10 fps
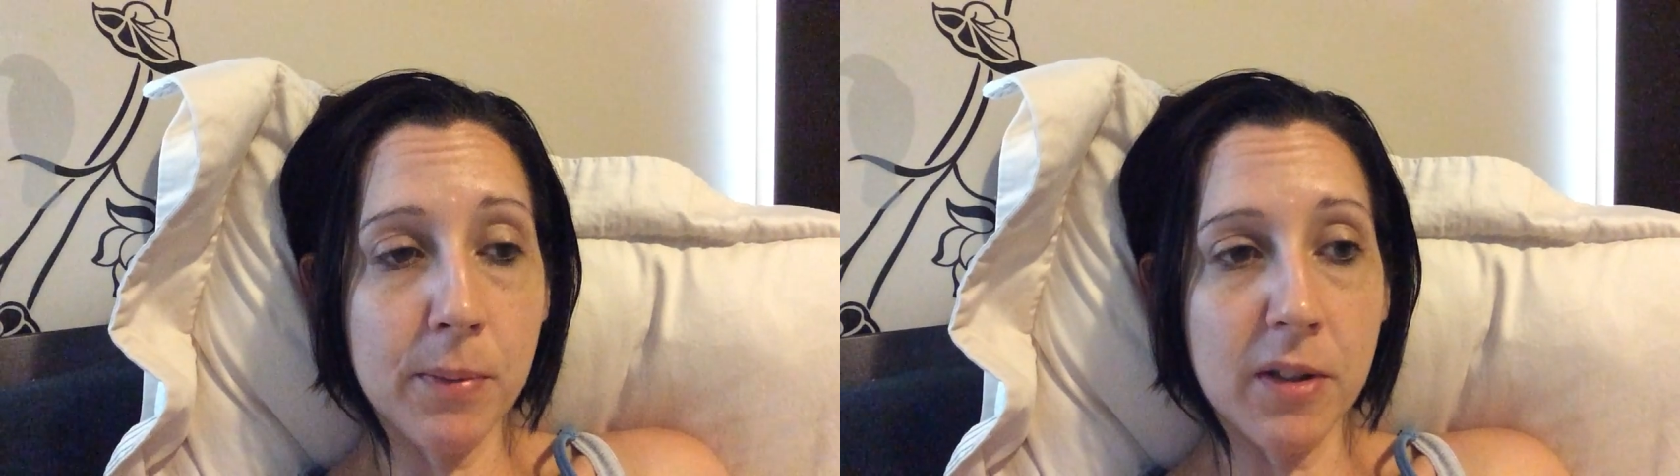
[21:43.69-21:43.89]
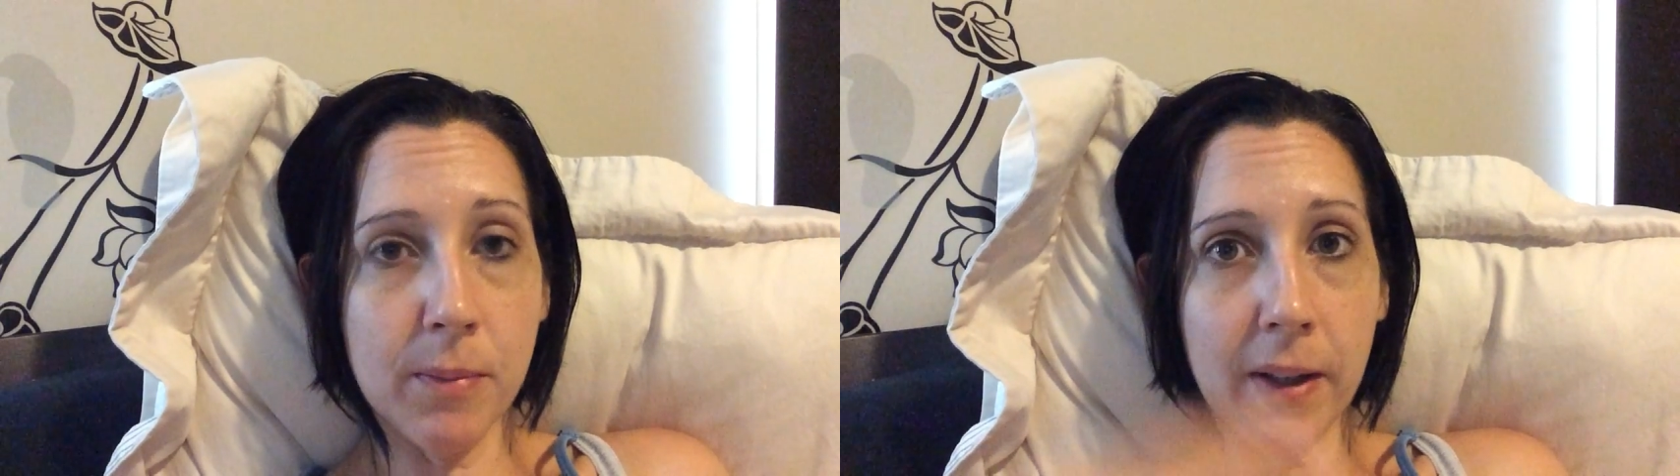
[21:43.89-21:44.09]

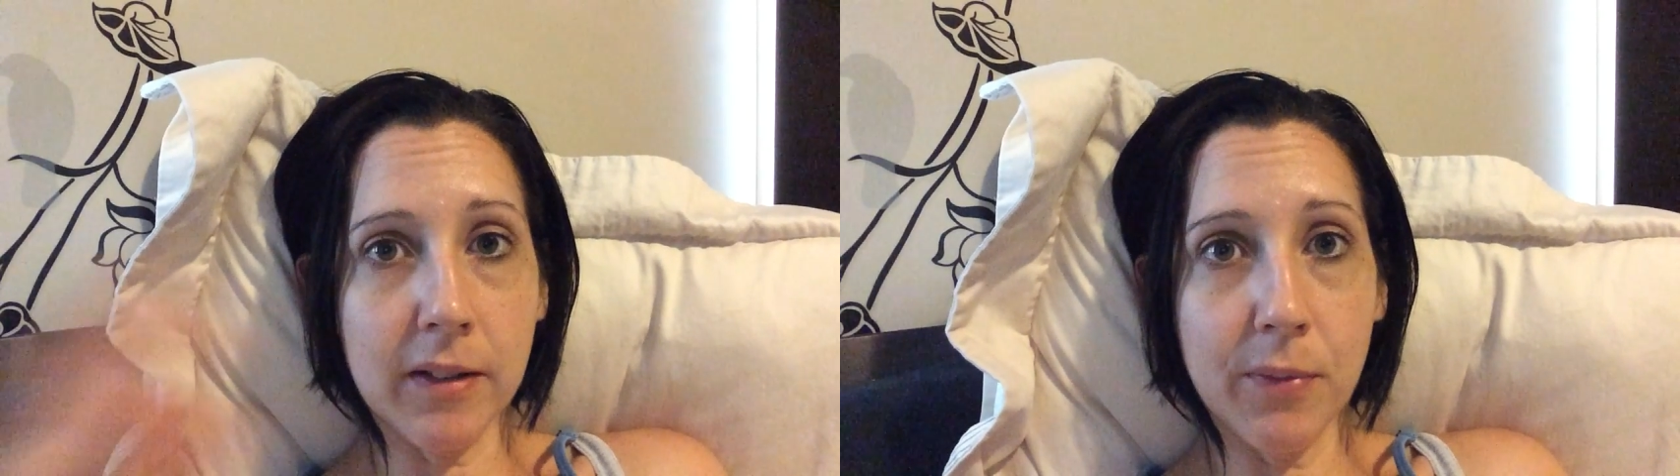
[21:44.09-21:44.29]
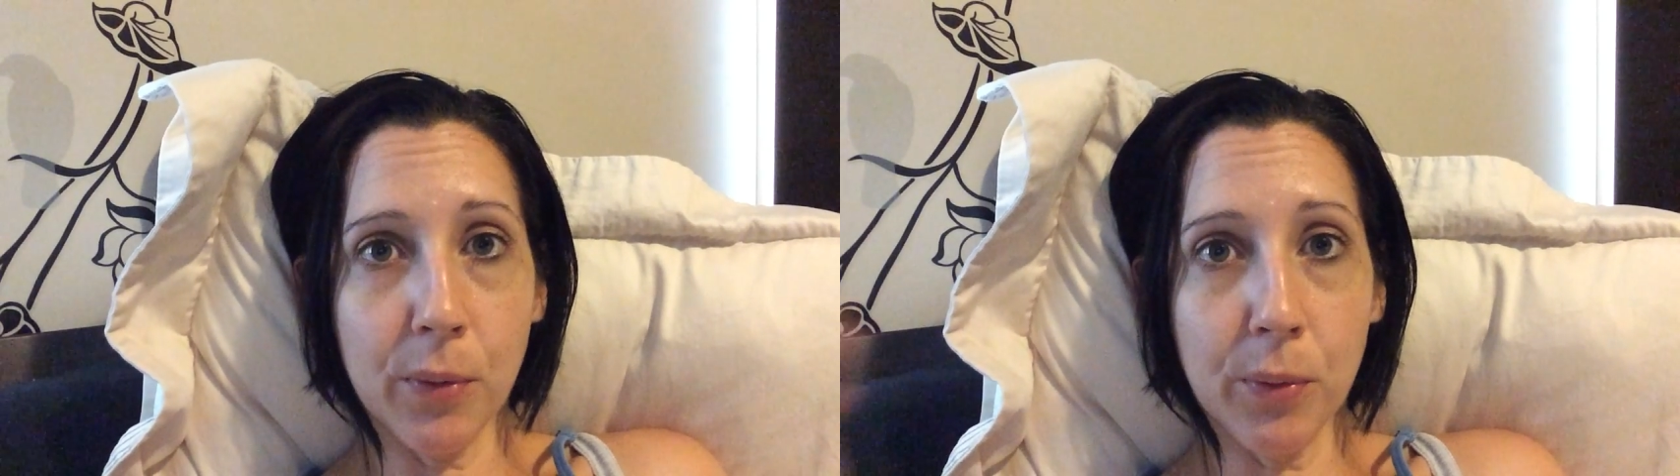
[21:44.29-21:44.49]

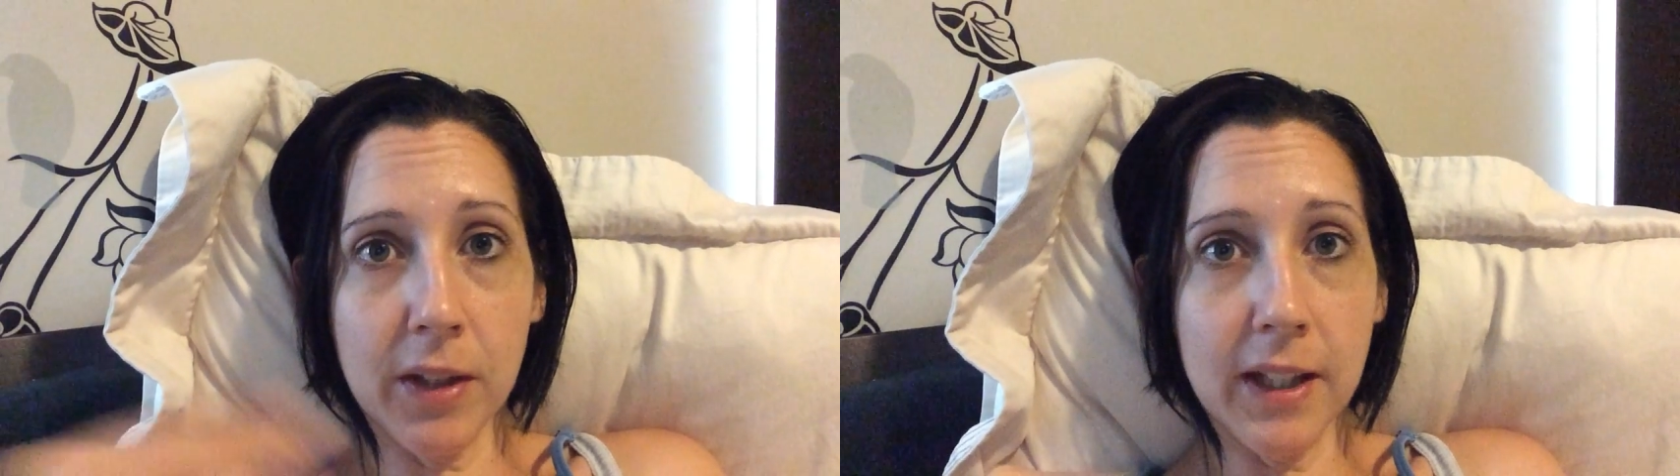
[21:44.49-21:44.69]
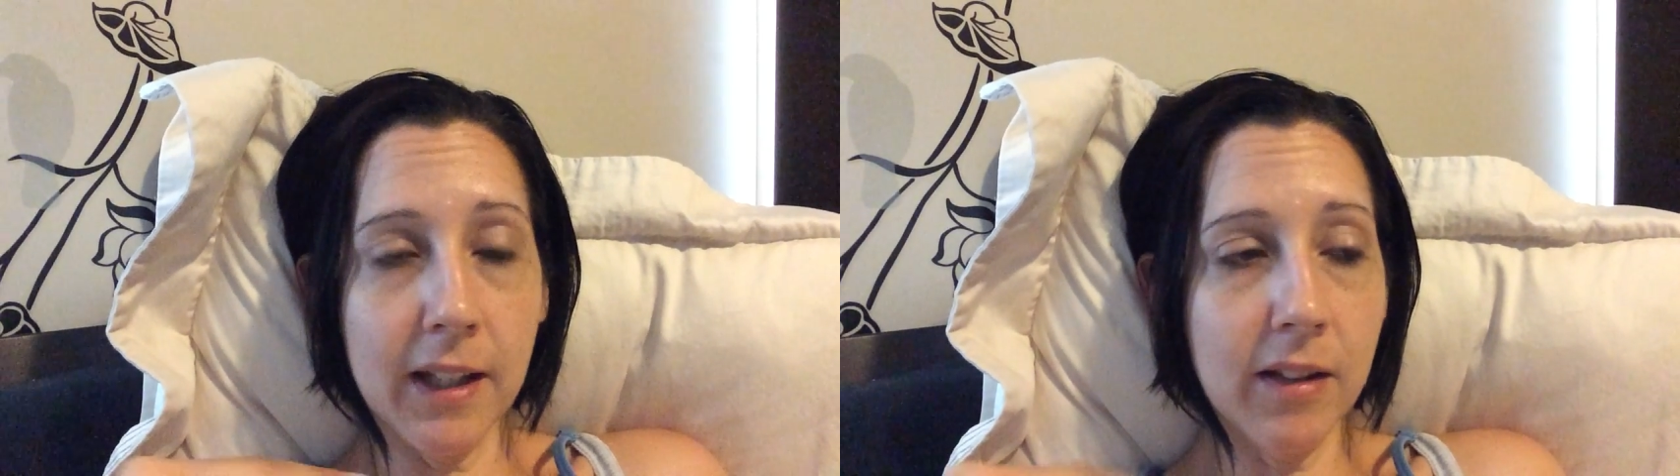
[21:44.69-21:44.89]
perspective all
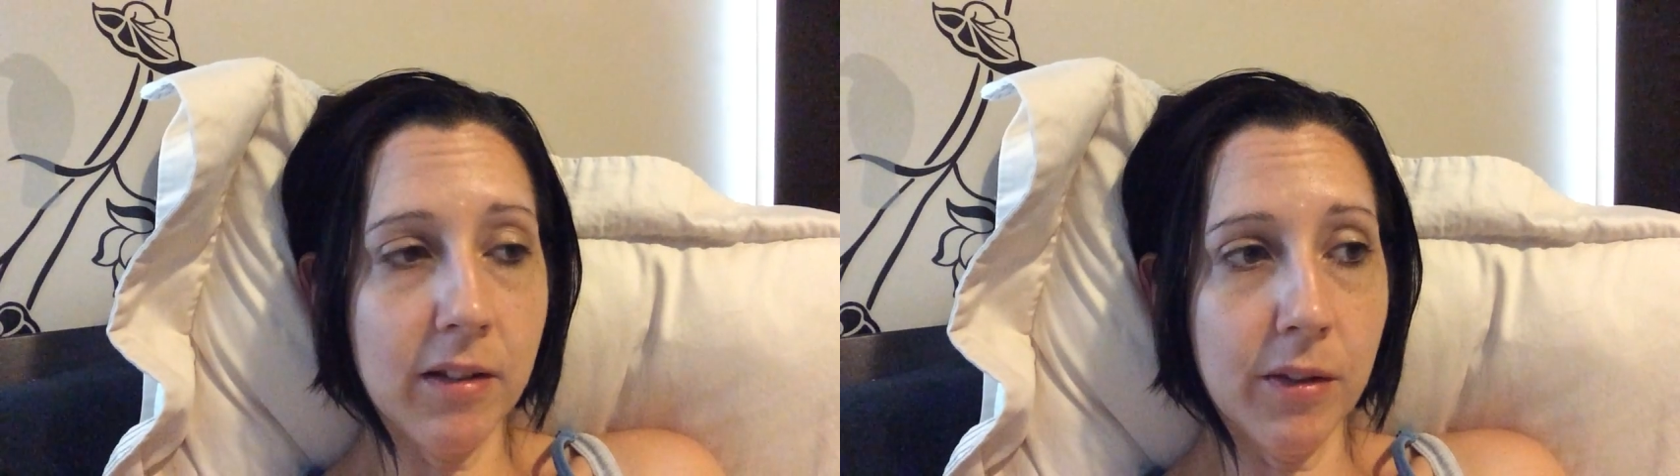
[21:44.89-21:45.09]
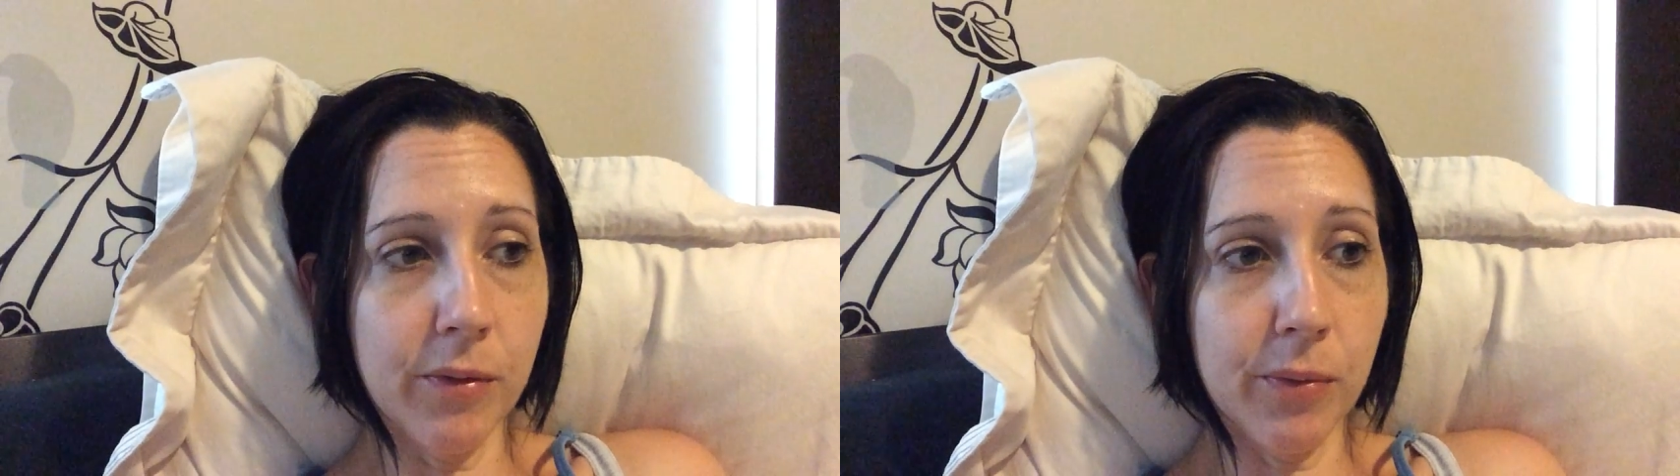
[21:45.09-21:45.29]
the
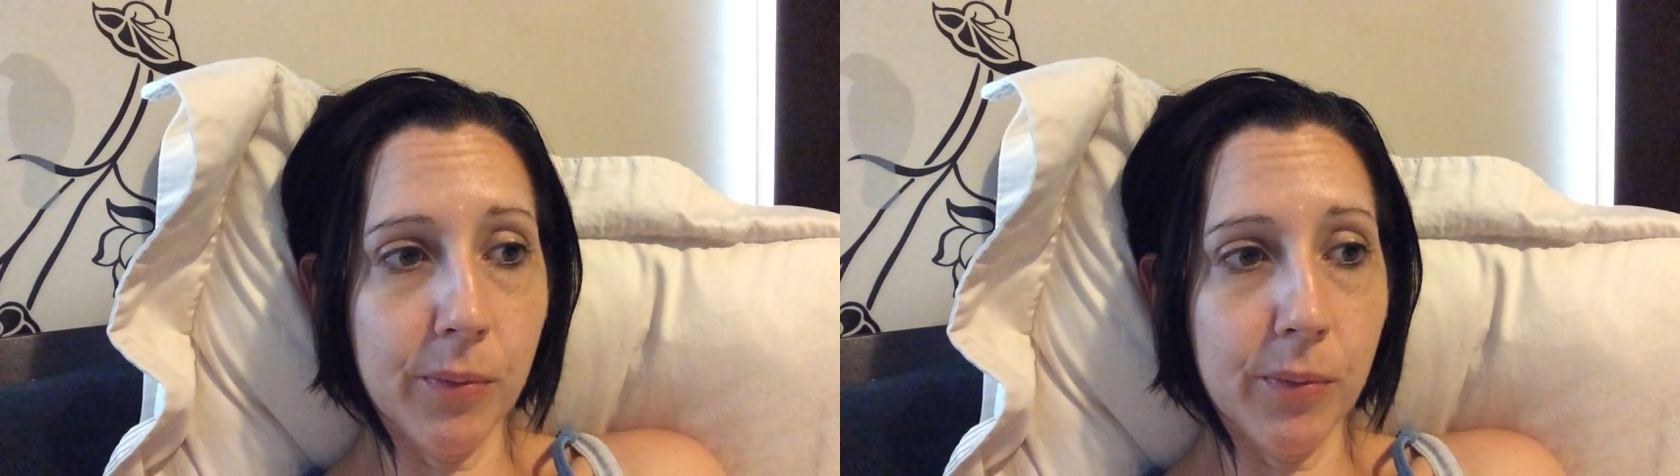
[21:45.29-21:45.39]
years of